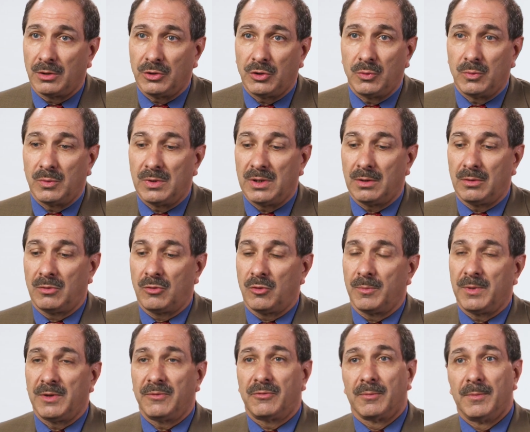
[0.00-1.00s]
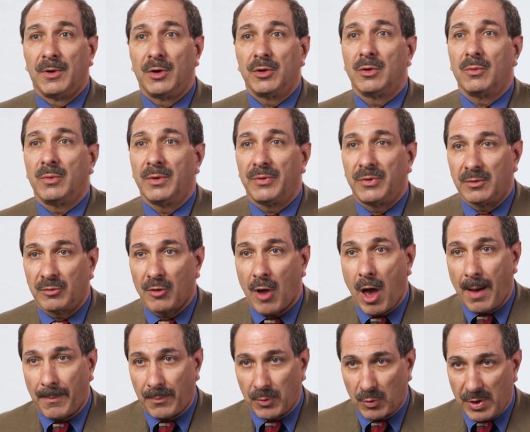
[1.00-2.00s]
you need to be familiar with its
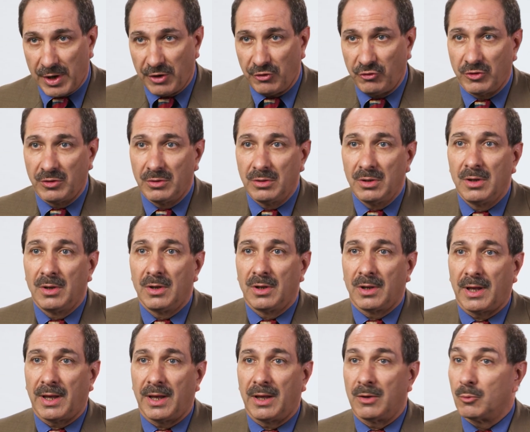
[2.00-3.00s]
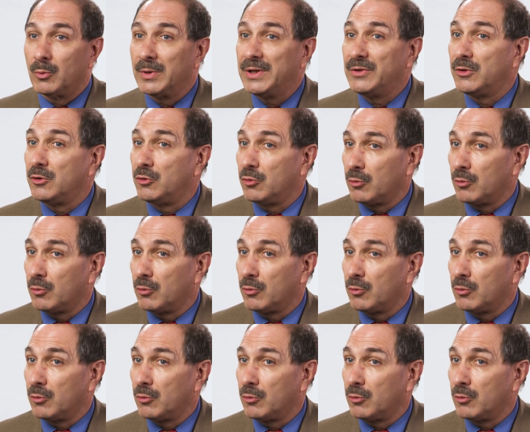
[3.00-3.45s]
operation and read the